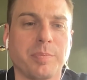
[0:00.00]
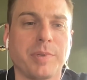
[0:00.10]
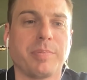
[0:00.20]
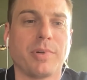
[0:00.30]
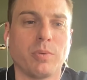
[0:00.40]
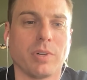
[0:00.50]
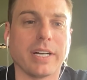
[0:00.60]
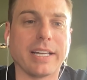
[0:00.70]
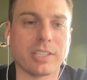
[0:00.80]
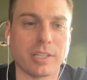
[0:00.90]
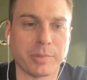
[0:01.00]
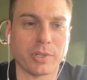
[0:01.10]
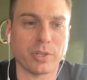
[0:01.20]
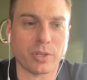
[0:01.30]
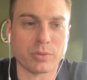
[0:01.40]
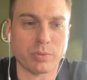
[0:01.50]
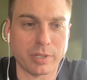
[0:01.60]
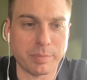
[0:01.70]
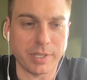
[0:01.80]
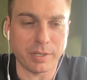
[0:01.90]
people who are entrepreneur
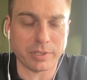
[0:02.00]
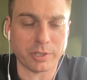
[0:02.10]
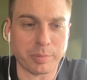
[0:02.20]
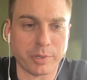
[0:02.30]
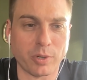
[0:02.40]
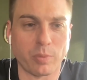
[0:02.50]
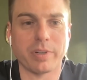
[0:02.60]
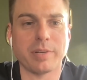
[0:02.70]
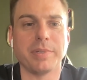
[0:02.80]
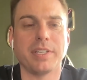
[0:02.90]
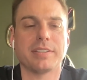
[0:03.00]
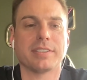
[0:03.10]
wannabes,